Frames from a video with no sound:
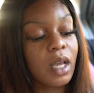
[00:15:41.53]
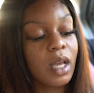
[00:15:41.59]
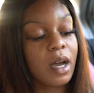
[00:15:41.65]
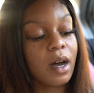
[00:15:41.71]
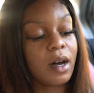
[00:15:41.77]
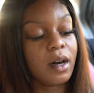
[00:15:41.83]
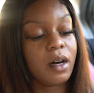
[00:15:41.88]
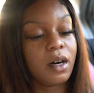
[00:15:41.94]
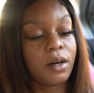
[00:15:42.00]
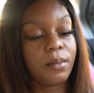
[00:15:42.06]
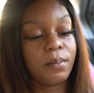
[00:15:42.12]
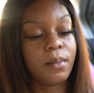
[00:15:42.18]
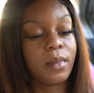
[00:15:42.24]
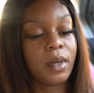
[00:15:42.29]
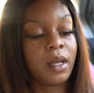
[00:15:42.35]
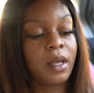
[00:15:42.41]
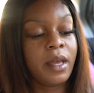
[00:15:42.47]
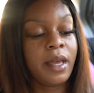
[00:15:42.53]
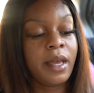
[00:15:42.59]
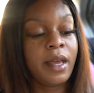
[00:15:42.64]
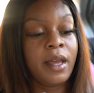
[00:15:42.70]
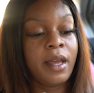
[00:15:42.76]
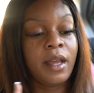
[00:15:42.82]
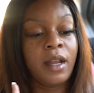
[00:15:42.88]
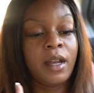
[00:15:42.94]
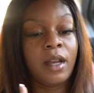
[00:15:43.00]
Um,
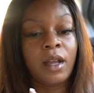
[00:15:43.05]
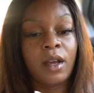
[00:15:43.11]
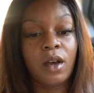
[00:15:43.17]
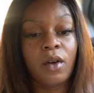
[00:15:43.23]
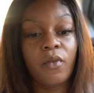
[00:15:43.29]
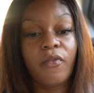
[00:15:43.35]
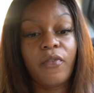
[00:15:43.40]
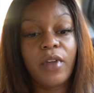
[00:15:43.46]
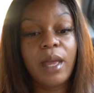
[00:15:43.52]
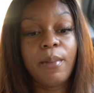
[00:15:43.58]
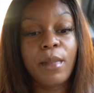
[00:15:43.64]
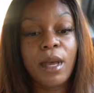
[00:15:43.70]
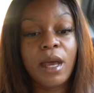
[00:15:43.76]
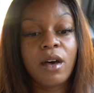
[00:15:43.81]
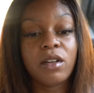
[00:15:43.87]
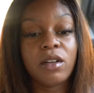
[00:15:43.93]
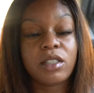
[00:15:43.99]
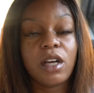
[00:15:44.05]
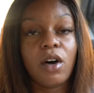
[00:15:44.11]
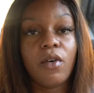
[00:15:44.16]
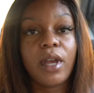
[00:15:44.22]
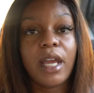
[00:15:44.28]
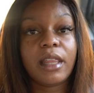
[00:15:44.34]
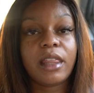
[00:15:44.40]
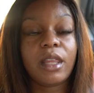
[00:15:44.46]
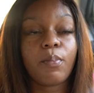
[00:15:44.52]
females gonna
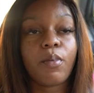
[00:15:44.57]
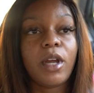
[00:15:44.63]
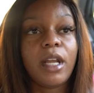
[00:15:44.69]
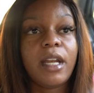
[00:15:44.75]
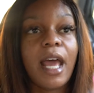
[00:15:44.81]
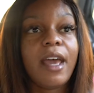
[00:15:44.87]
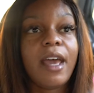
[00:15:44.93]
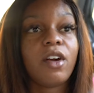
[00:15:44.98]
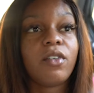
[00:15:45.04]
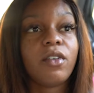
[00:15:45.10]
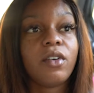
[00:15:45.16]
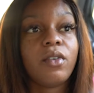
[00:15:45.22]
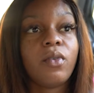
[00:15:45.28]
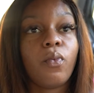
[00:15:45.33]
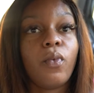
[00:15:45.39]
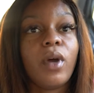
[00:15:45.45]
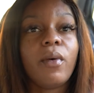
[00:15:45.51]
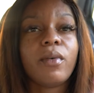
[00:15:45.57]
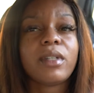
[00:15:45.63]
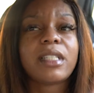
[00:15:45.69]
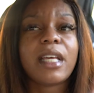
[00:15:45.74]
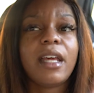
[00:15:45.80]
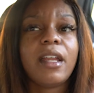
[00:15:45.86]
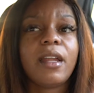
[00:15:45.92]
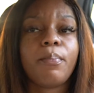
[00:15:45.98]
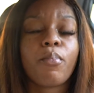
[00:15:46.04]
get the prenatal. We was
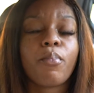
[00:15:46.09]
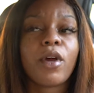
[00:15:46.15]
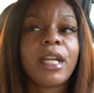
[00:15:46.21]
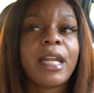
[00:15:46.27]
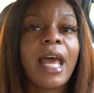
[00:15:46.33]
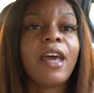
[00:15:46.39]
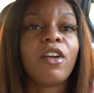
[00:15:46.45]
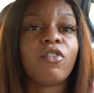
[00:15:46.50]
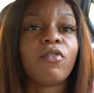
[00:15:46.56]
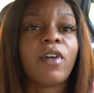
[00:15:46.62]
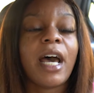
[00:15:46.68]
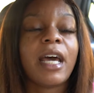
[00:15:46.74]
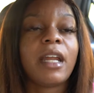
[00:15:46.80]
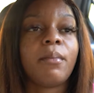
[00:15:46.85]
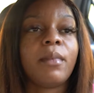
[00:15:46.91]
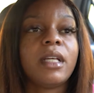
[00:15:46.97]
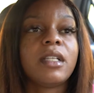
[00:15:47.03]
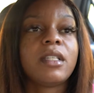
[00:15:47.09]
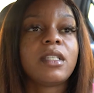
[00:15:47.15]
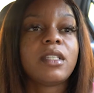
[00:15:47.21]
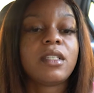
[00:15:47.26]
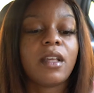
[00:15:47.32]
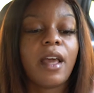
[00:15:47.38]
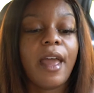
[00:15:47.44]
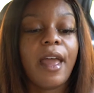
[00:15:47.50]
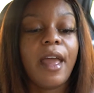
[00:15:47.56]
getting prenatal
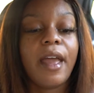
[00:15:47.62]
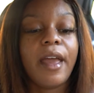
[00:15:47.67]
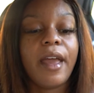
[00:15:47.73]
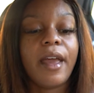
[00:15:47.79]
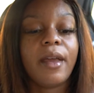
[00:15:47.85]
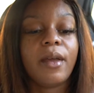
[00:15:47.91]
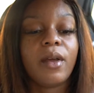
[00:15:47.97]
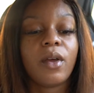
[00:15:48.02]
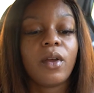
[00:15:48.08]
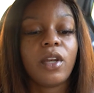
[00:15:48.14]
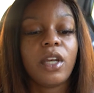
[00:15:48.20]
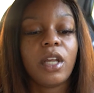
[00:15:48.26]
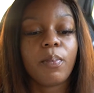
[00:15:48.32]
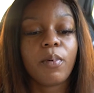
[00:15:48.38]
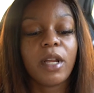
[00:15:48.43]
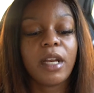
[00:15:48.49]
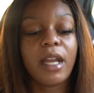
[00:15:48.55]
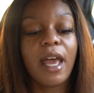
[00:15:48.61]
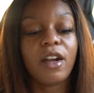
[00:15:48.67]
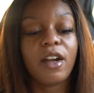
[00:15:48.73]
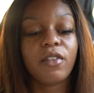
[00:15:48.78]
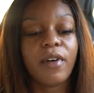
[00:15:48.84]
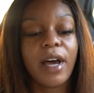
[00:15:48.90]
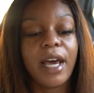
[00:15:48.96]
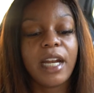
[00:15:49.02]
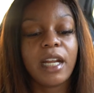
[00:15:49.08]
vitamins, and the prenatal
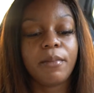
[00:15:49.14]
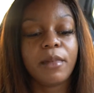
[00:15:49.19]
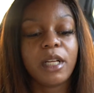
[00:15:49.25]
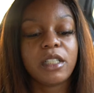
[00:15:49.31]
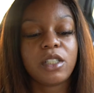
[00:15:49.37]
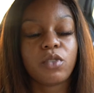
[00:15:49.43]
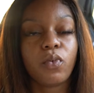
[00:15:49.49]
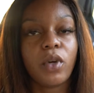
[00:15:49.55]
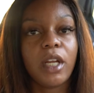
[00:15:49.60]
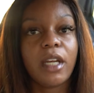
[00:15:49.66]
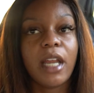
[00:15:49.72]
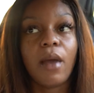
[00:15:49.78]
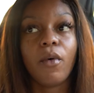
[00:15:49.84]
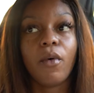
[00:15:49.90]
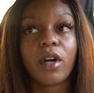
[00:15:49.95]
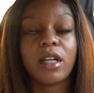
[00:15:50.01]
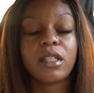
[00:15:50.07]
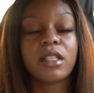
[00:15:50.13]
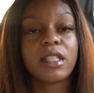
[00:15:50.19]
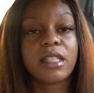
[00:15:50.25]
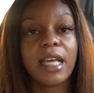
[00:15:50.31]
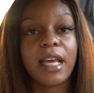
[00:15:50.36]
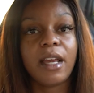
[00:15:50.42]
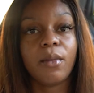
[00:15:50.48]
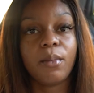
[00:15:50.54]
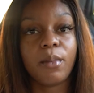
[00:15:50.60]
vitamins, we they want us to
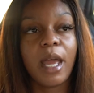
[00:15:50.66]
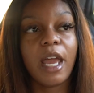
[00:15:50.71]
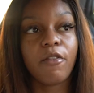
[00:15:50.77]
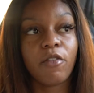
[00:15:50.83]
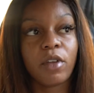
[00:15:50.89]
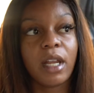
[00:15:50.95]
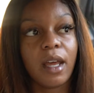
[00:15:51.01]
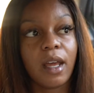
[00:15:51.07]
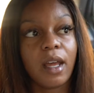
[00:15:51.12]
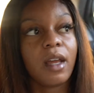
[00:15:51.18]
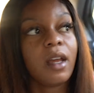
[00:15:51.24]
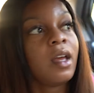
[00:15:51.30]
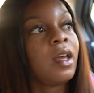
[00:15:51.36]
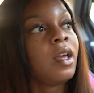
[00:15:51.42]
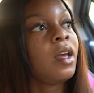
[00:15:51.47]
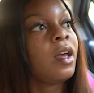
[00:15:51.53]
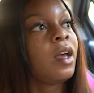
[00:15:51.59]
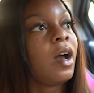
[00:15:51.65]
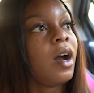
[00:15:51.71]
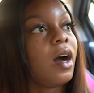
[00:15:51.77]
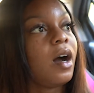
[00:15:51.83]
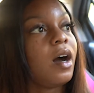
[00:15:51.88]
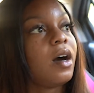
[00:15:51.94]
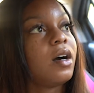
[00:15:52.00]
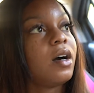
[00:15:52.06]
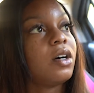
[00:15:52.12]
take them every day.
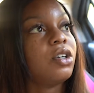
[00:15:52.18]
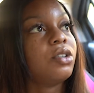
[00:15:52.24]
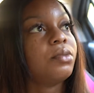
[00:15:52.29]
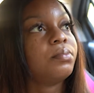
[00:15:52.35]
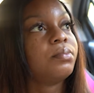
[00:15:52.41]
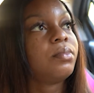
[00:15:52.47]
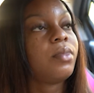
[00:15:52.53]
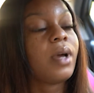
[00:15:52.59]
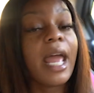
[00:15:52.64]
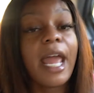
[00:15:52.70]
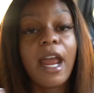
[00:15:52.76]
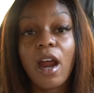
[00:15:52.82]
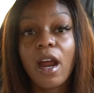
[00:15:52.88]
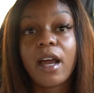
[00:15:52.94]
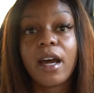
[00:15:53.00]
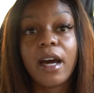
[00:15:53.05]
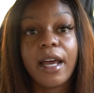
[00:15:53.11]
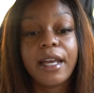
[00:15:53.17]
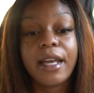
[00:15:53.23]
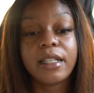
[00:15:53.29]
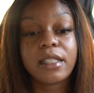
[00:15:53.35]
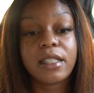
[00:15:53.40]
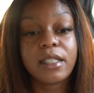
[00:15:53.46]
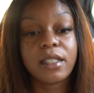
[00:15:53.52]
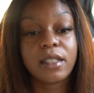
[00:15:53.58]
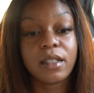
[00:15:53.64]
Um,
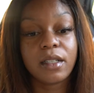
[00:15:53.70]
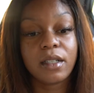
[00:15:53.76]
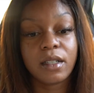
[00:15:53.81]
haircuts.